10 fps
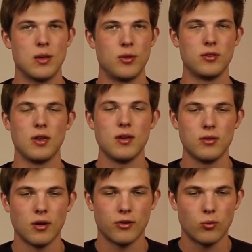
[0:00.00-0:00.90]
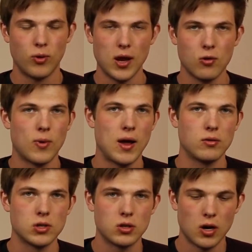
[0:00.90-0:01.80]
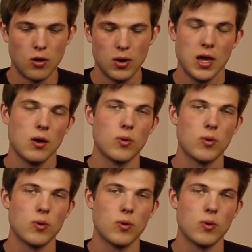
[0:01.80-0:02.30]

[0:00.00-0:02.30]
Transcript: This is a great route to go.